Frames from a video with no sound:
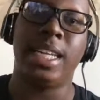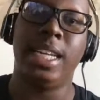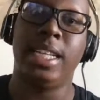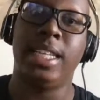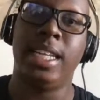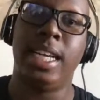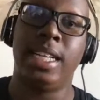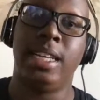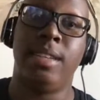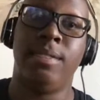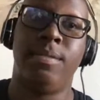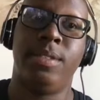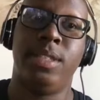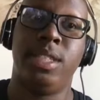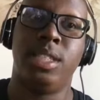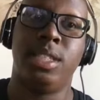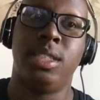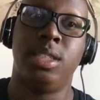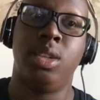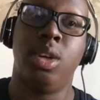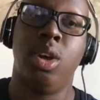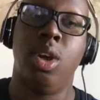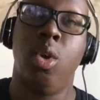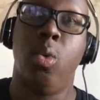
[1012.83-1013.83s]
in that
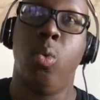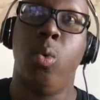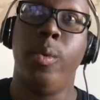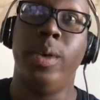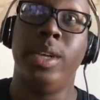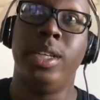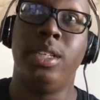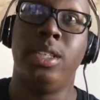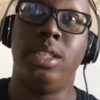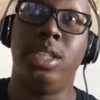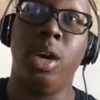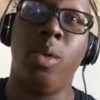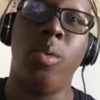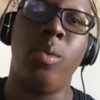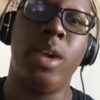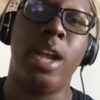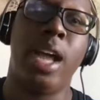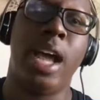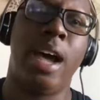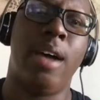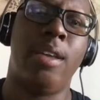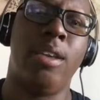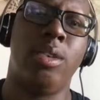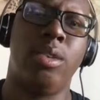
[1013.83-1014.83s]
division. We don't
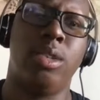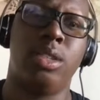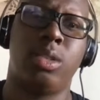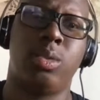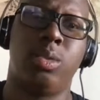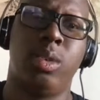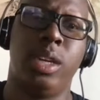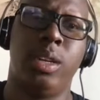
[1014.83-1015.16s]
have notice